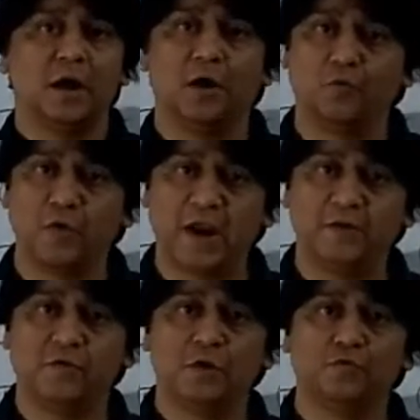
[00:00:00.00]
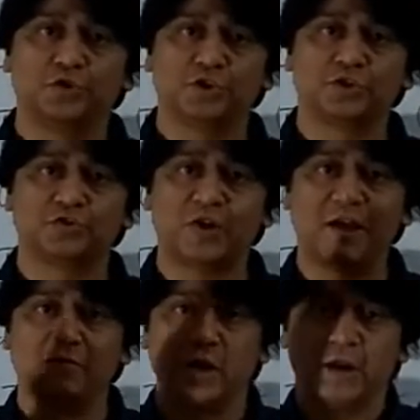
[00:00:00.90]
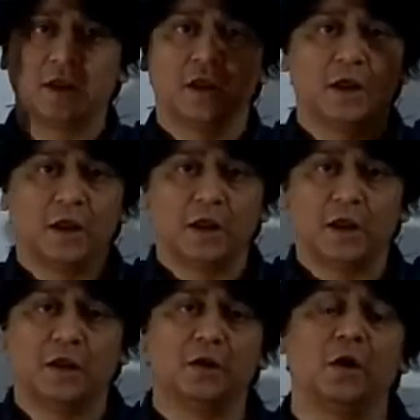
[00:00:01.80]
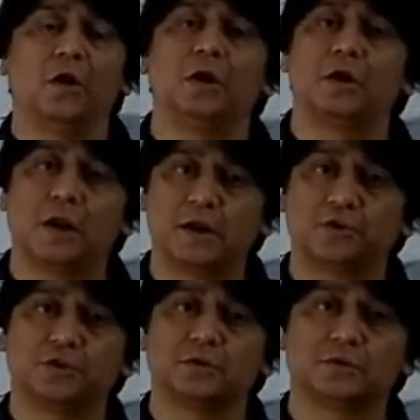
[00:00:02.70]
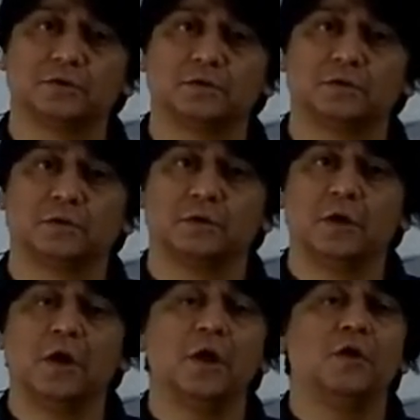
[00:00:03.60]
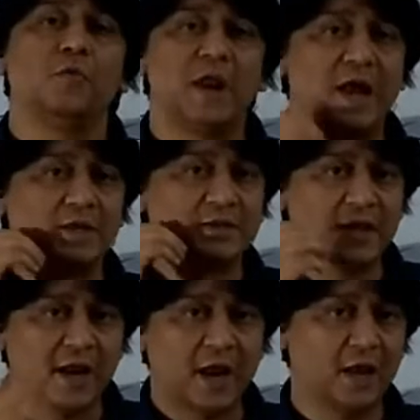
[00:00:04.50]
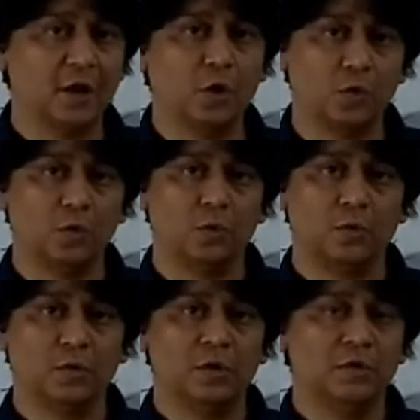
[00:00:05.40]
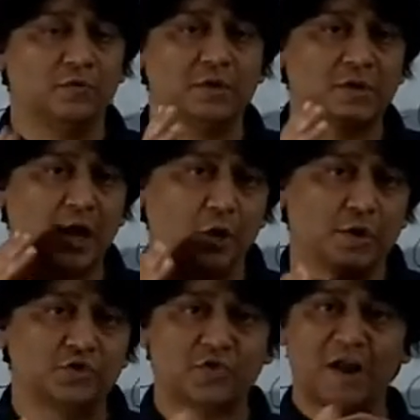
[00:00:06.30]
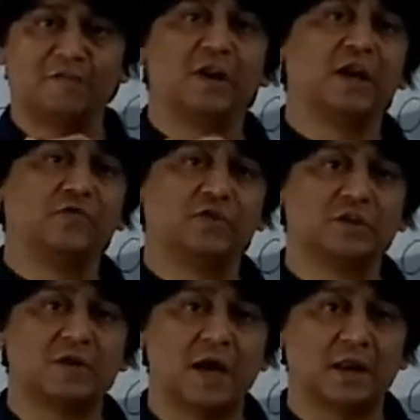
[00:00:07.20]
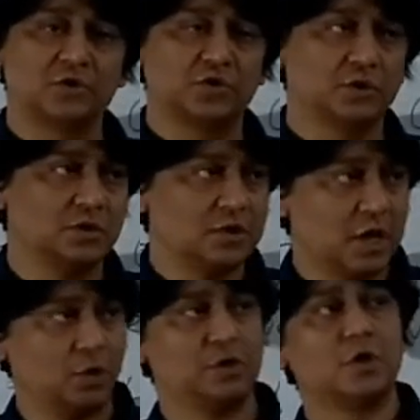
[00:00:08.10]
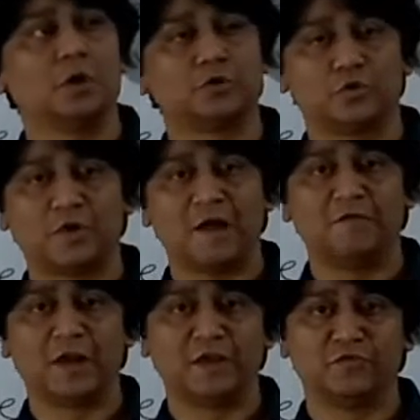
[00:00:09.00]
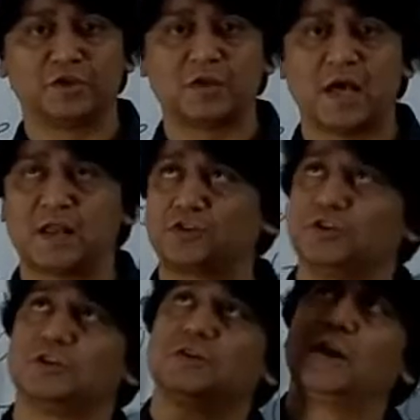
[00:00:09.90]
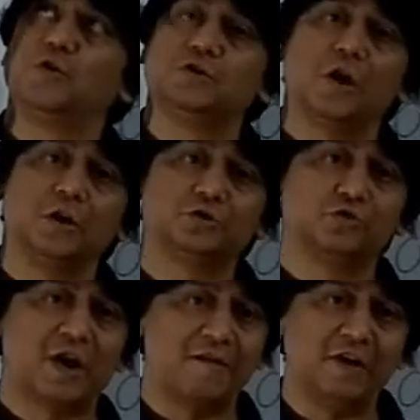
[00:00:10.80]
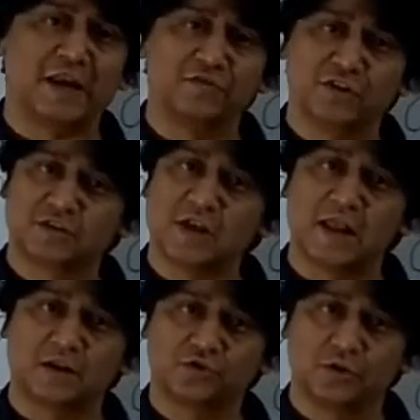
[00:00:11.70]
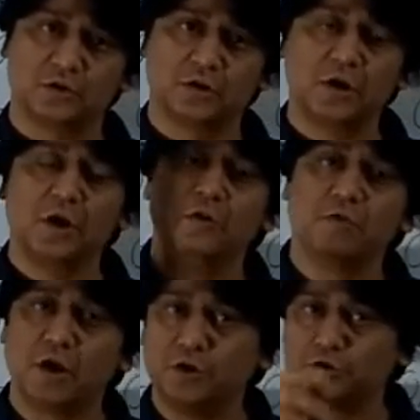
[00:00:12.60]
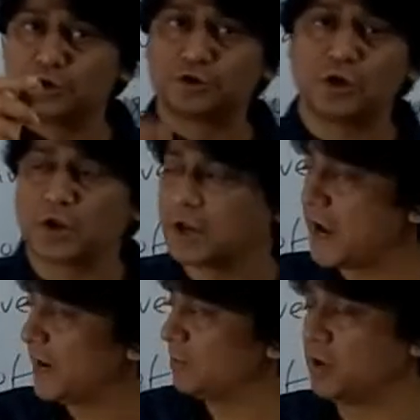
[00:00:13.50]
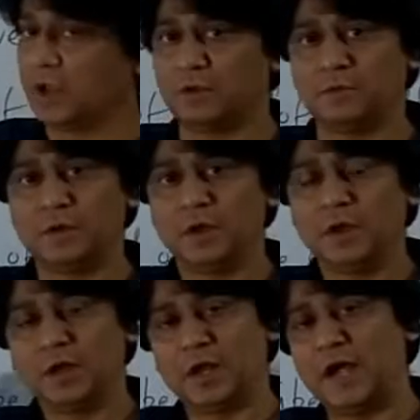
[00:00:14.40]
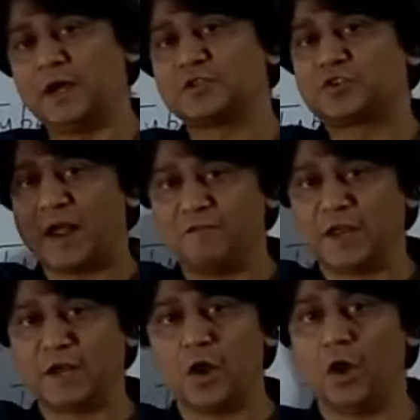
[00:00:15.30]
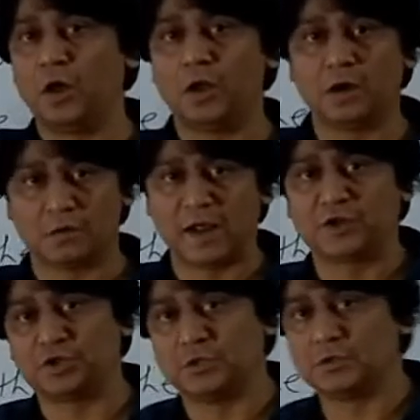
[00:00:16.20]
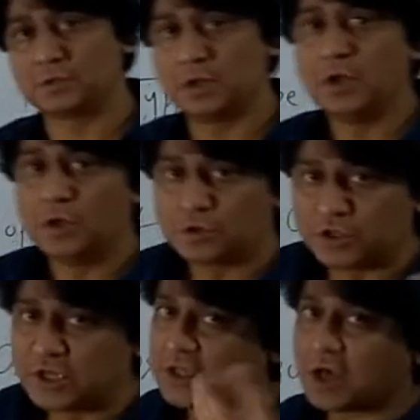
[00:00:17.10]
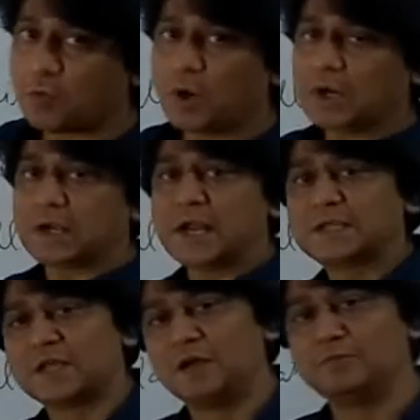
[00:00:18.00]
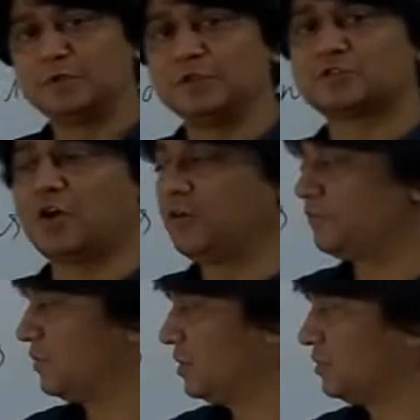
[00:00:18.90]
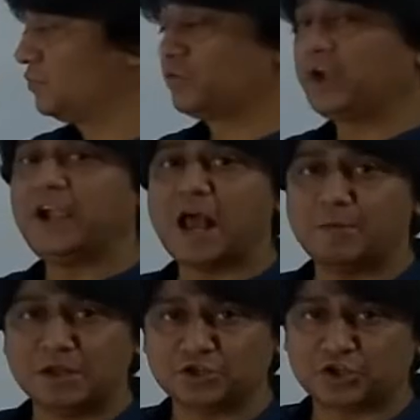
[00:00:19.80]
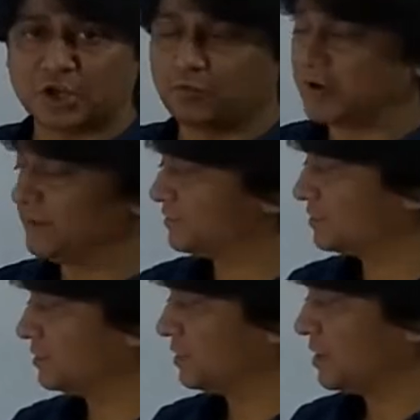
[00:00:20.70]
A wave which is traveling in all directions. When I say hello, this hello is traveling in this direction, this hello is also traveling in this direction, this hello is also traveling in this direction. When you switch on a light bulb, light is traveling in all directions. These are what? Examples of three-dimensional waves.